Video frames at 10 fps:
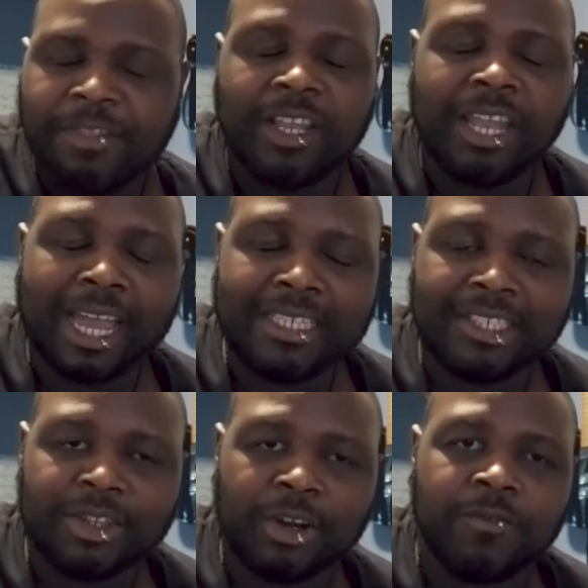The
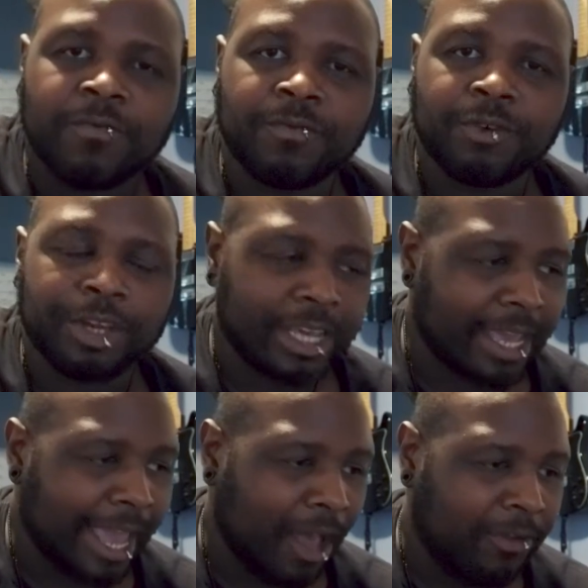lights started
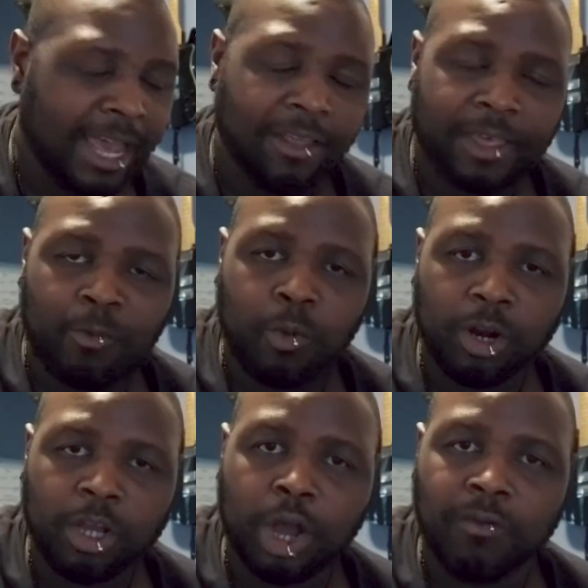freaking out. Now they
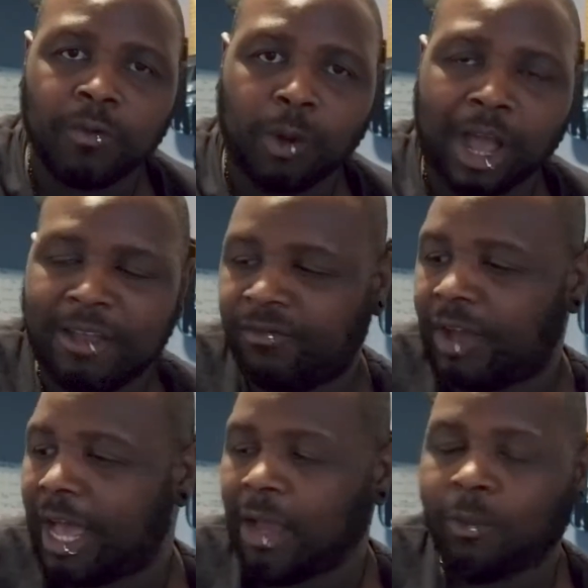work over
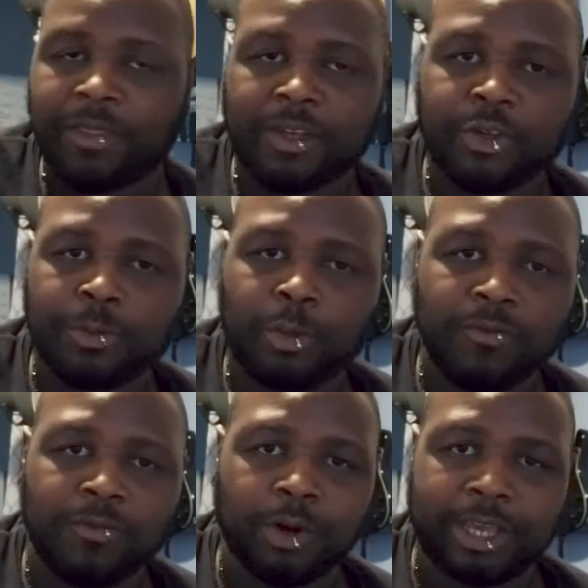Wi-Fi with a
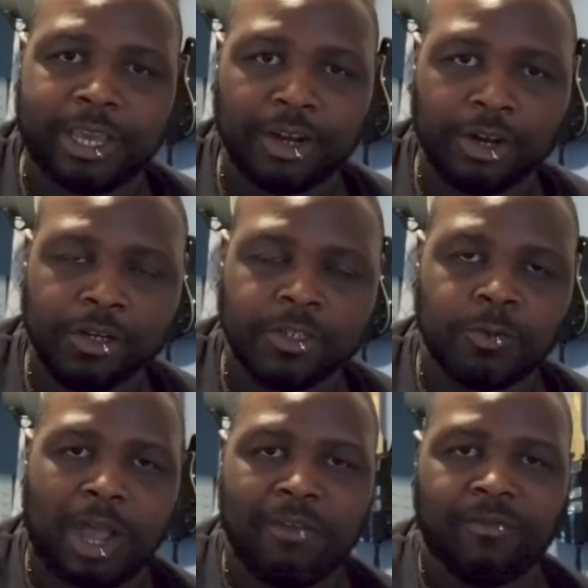2.4 gigahertz
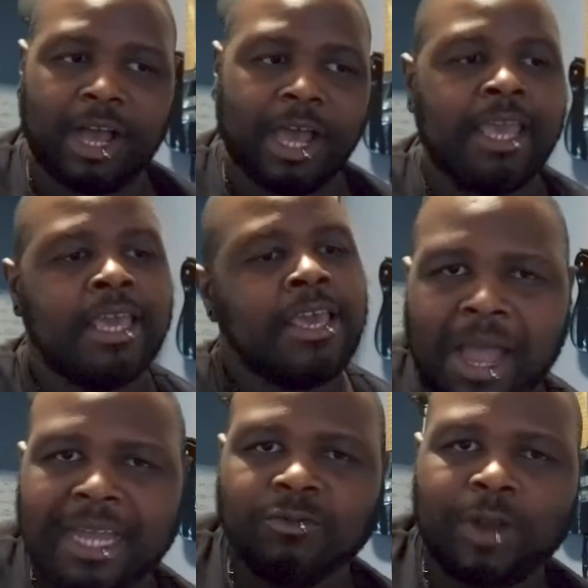Wi-Fi.
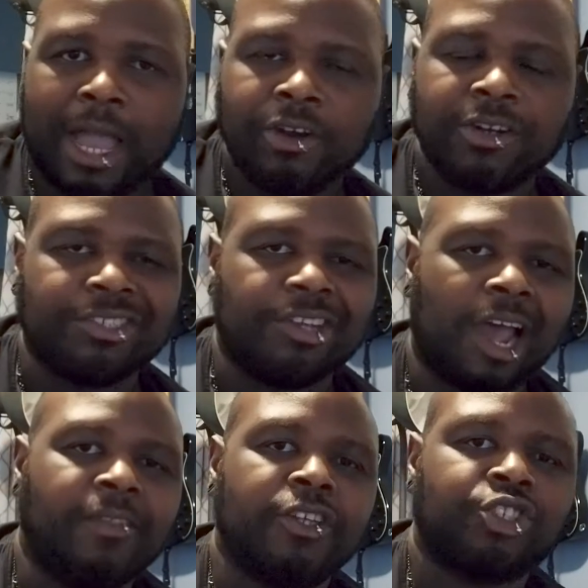My router is
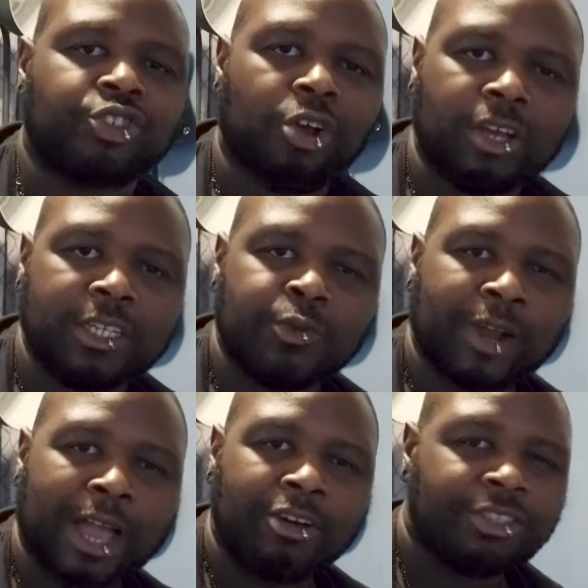not the strongest
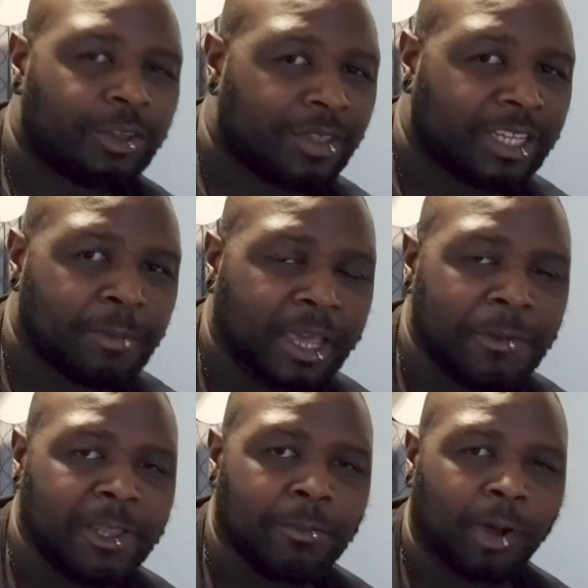router, so this may
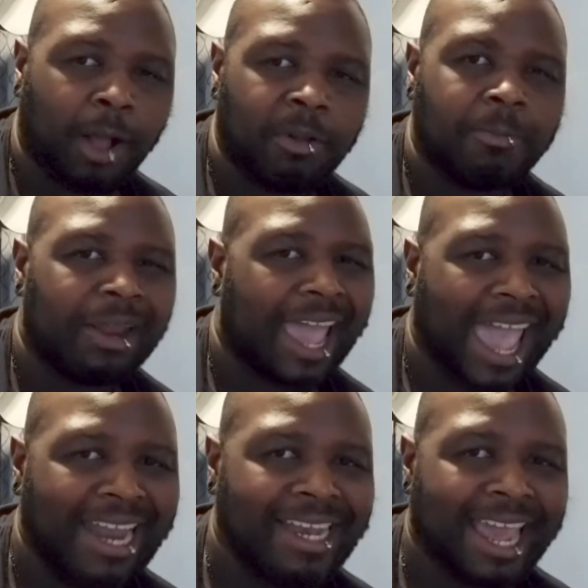be the problem, but I
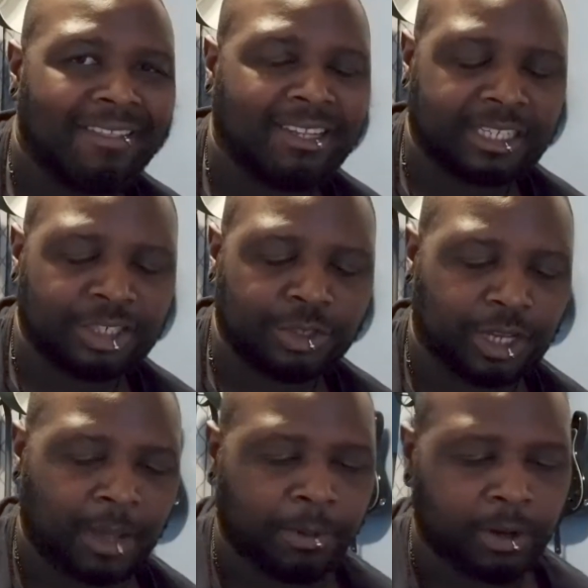hadn't had this issue
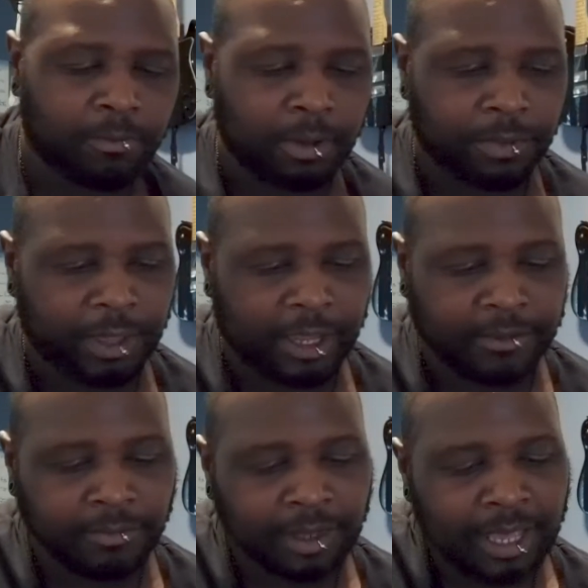till I put them both
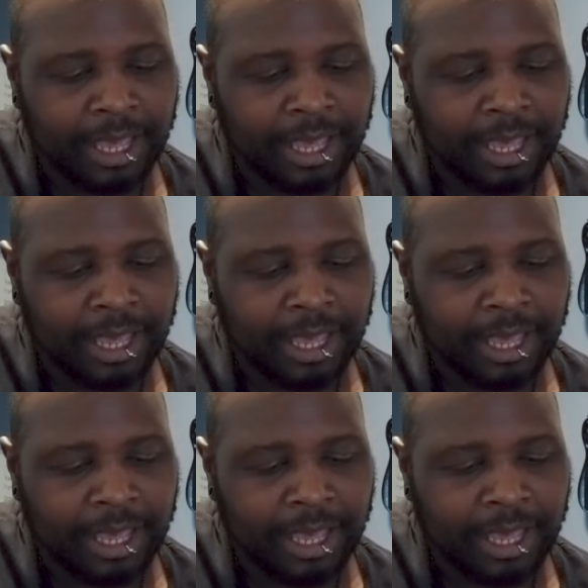in.